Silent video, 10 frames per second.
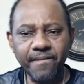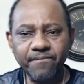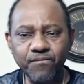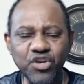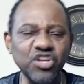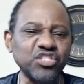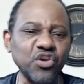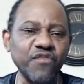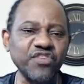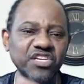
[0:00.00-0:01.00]
But you know,
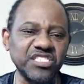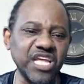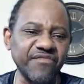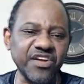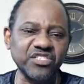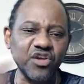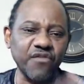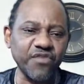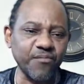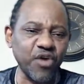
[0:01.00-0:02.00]
serve yourself and serve
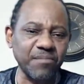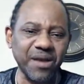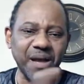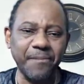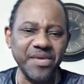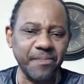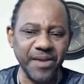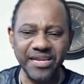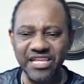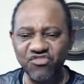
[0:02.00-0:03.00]
one bag of people
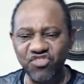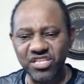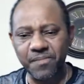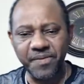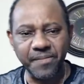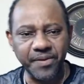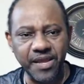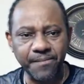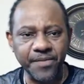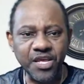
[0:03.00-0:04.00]
and then trick the people
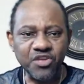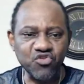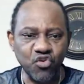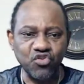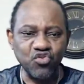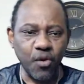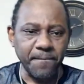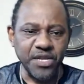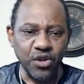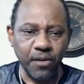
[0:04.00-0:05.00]
them. Not
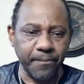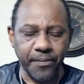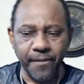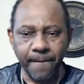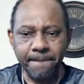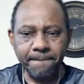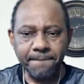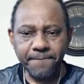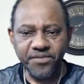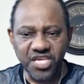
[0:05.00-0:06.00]
build up.
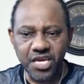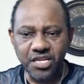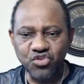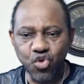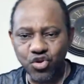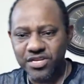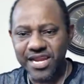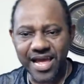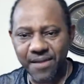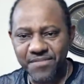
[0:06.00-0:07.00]
See?
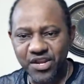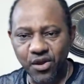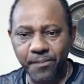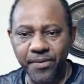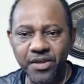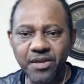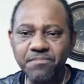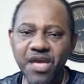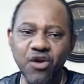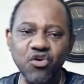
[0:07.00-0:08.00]
Not build up. Me
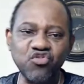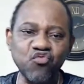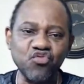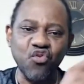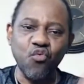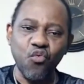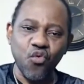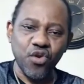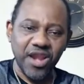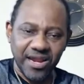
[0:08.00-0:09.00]
I go through the
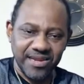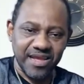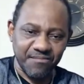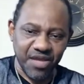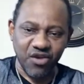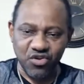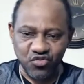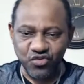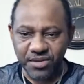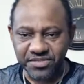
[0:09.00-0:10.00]
whole of them. Me I go
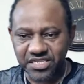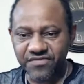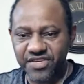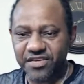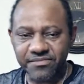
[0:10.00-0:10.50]
through them CV.